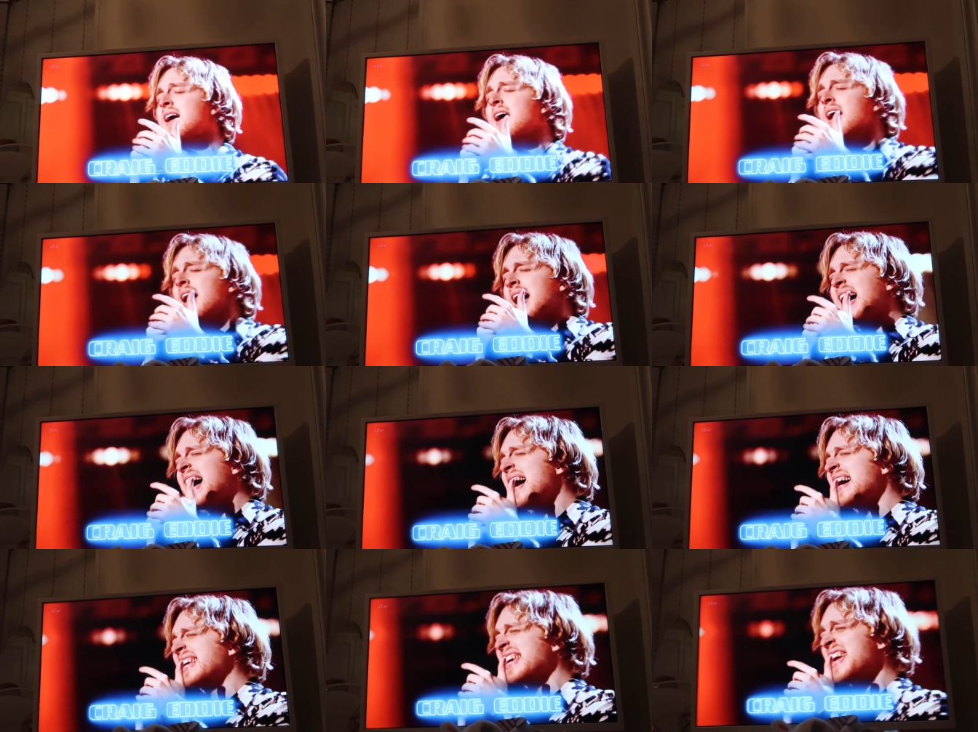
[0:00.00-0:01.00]
I
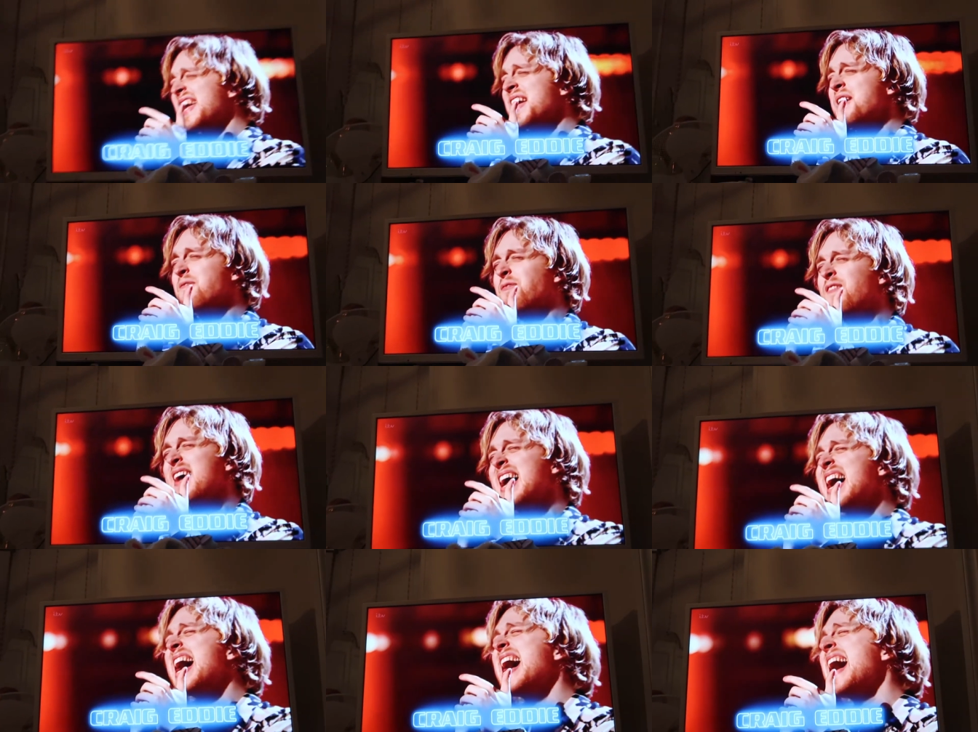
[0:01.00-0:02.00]
love Craig.
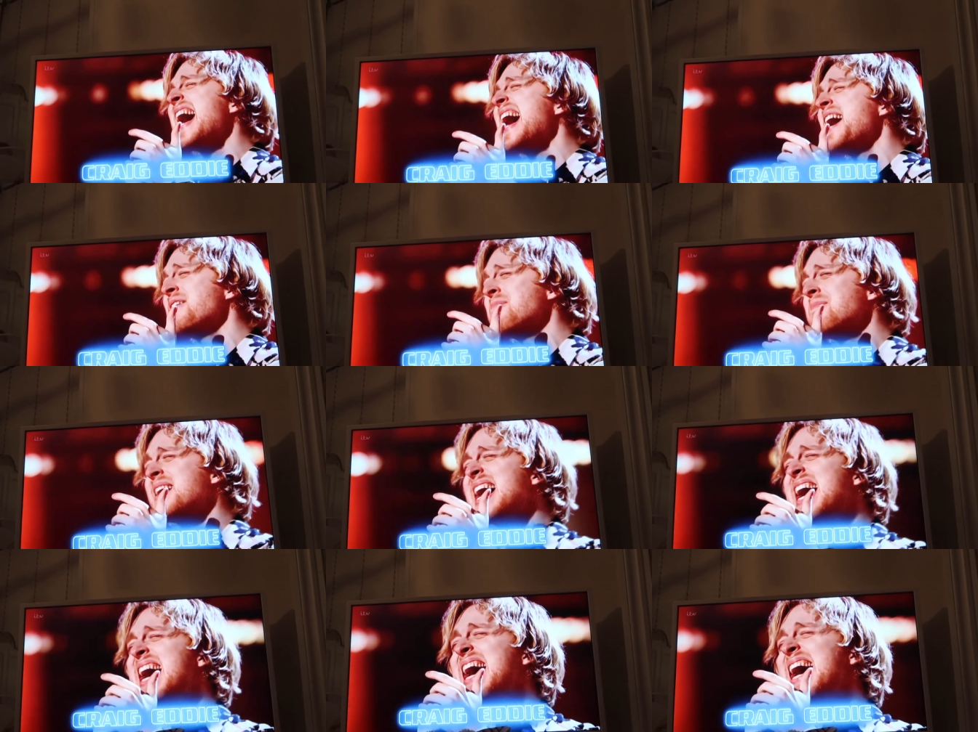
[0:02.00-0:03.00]
His
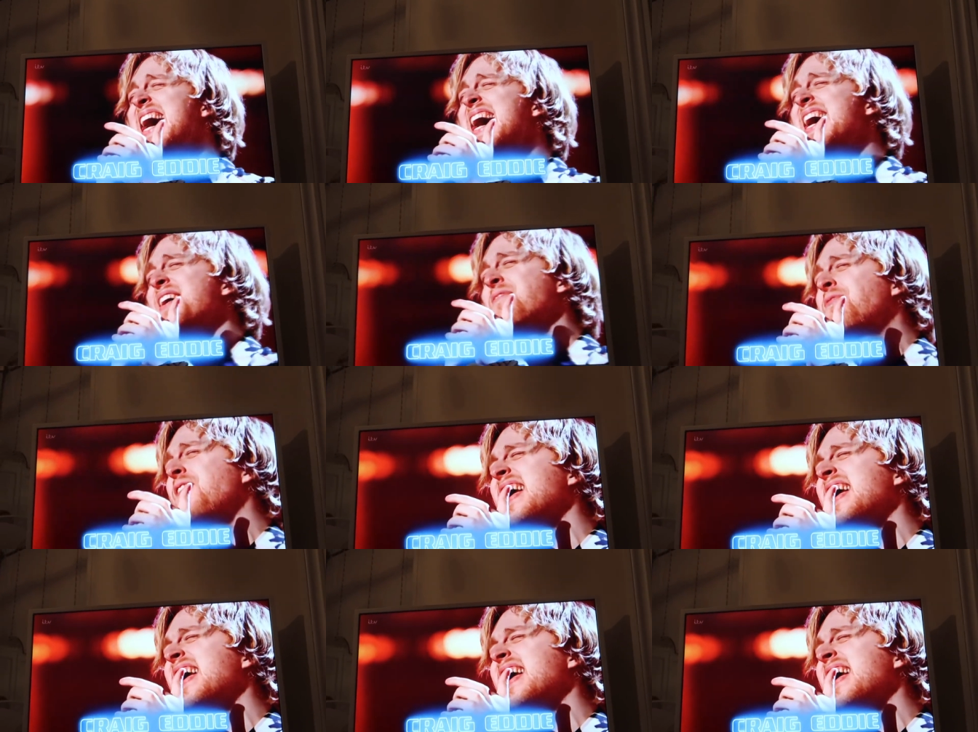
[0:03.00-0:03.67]
voice is just